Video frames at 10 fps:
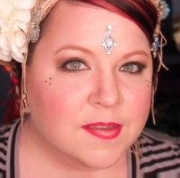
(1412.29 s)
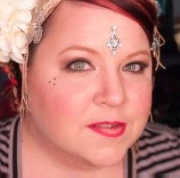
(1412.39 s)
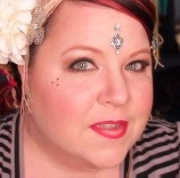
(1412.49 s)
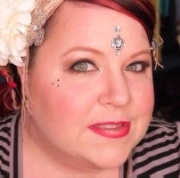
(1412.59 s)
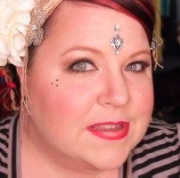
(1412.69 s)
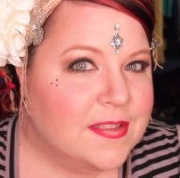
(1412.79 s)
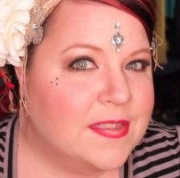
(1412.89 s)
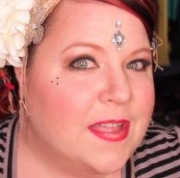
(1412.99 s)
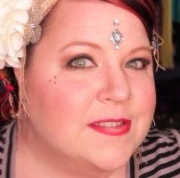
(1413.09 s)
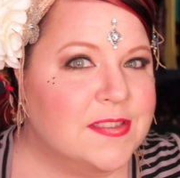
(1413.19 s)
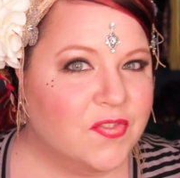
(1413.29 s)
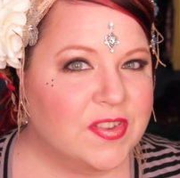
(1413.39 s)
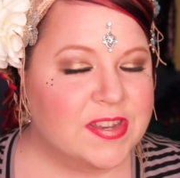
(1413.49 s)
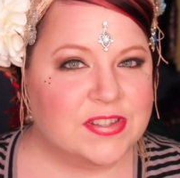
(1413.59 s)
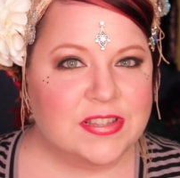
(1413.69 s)
So that's it. That's the
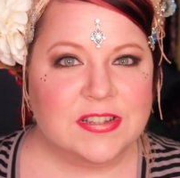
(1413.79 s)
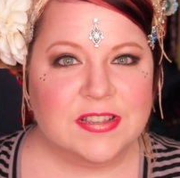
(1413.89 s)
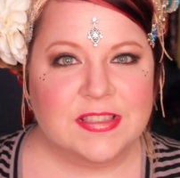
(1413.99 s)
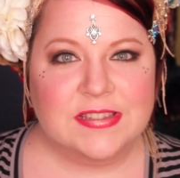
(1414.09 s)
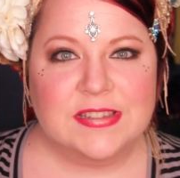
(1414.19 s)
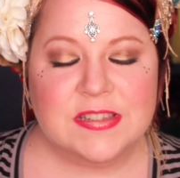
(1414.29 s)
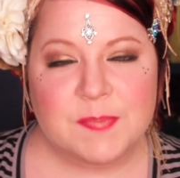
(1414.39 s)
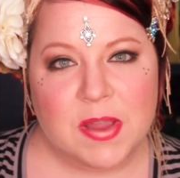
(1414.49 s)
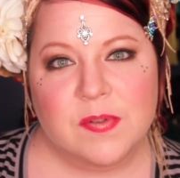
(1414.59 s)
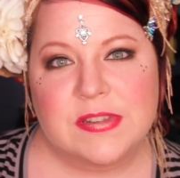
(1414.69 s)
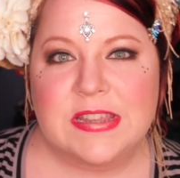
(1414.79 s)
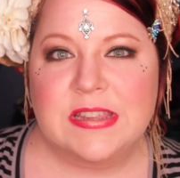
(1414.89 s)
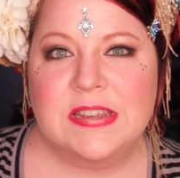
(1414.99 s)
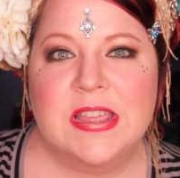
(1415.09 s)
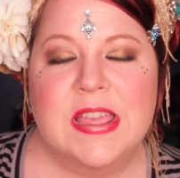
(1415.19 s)
finished look. This is my
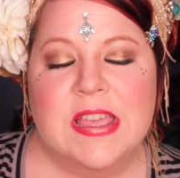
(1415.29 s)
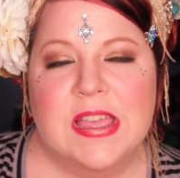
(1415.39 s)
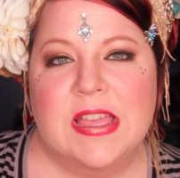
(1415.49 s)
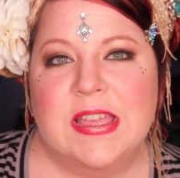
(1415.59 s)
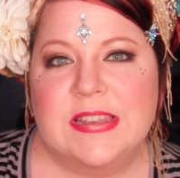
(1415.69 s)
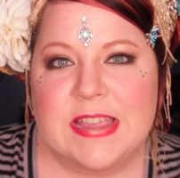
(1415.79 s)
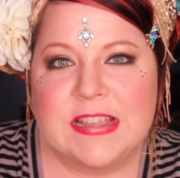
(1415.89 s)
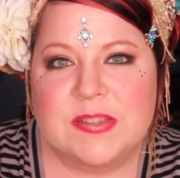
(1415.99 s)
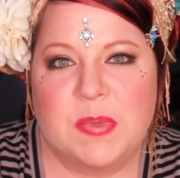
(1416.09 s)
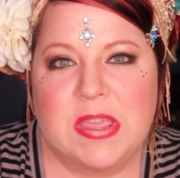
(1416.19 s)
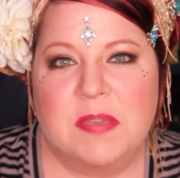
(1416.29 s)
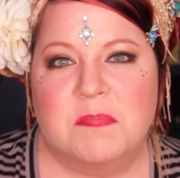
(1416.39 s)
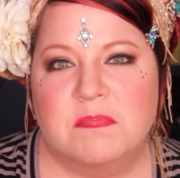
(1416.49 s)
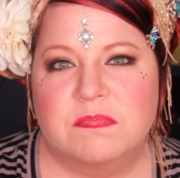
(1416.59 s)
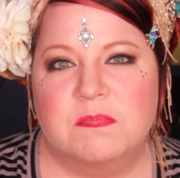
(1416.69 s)
routine. It takes
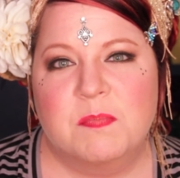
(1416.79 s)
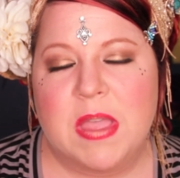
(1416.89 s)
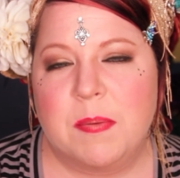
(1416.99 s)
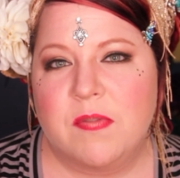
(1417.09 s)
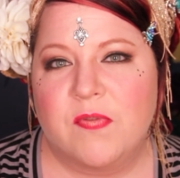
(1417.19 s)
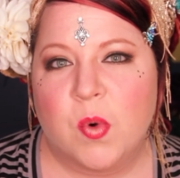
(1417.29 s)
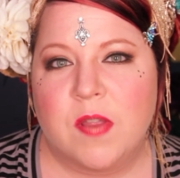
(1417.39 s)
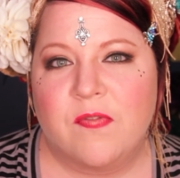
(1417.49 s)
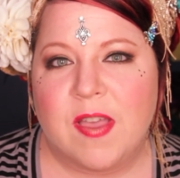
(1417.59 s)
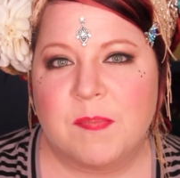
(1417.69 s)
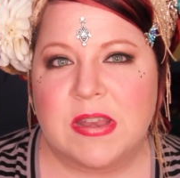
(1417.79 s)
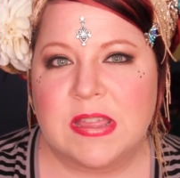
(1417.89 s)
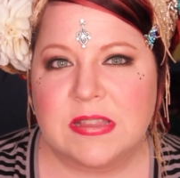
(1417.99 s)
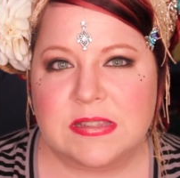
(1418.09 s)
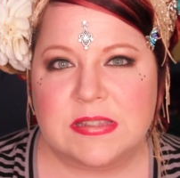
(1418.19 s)
me maybe 45
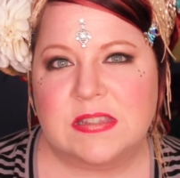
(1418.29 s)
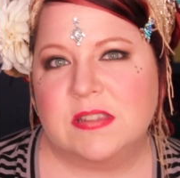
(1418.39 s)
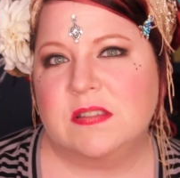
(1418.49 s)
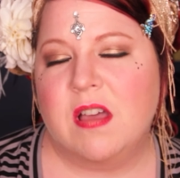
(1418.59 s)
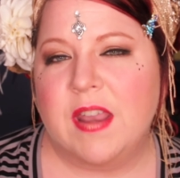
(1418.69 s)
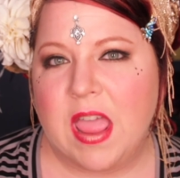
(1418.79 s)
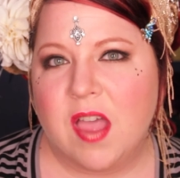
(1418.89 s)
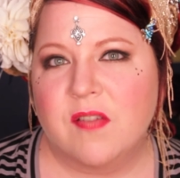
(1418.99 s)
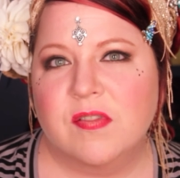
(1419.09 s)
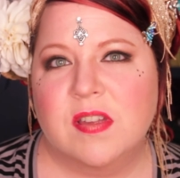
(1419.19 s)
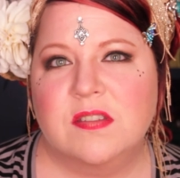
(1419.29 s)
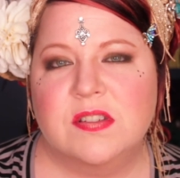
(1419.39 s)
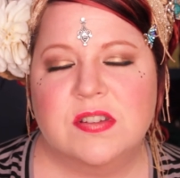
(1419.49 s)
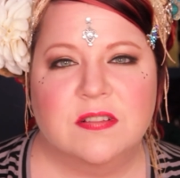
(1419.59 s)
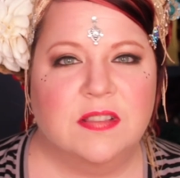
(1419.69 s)
minutes on
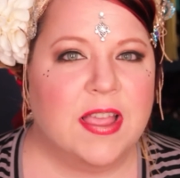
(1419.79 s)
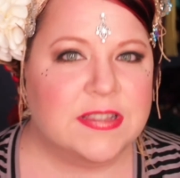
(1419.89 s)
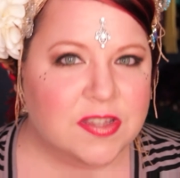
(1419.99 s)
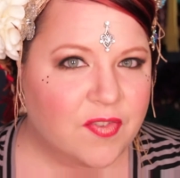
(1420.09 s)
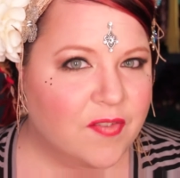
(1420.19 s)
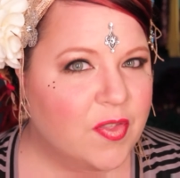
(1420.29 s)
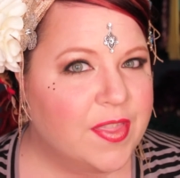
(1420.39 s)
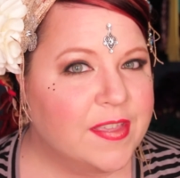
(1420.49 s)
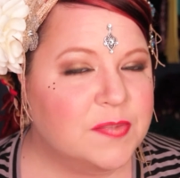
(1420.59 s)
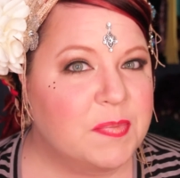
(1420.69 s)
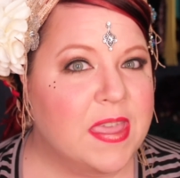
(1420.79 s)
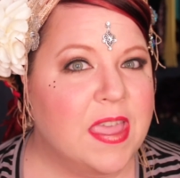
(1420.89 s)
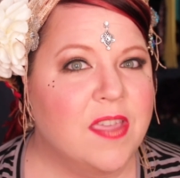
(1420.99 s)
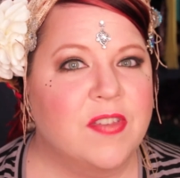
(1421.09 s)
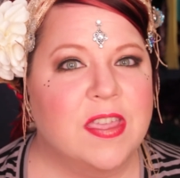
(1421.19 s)
average, less if everything's
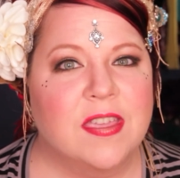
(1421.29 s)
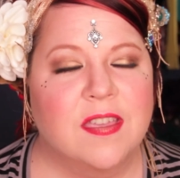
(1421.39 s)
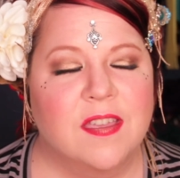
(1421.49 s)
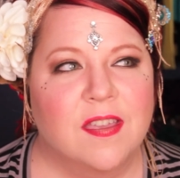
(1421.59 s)
behaving,